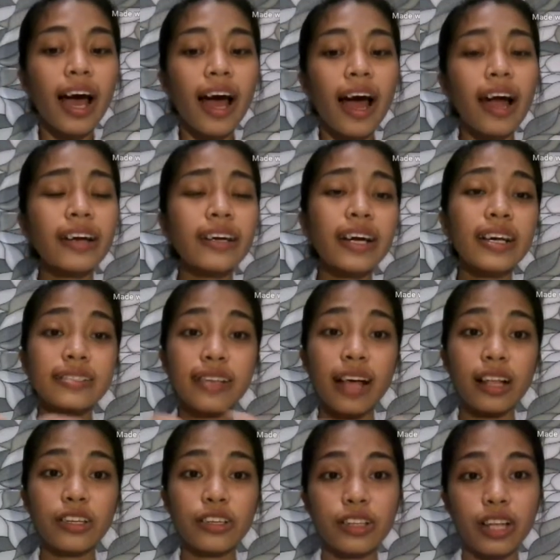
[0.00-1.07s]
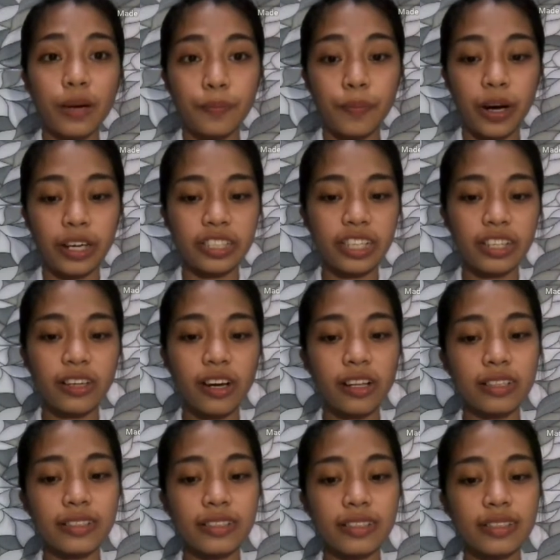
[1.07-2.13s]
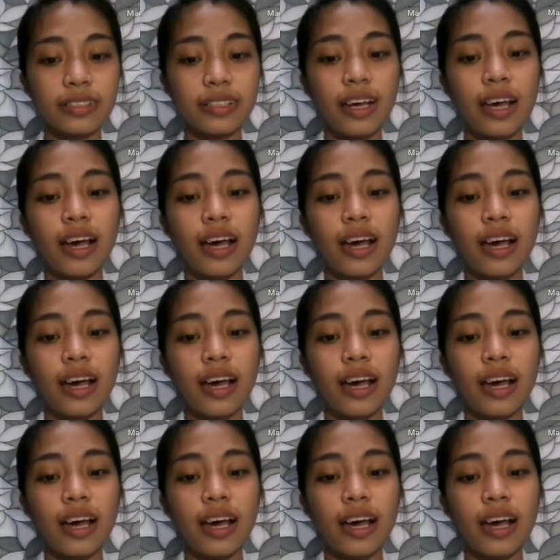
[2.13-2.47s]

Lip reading: are acellular particles.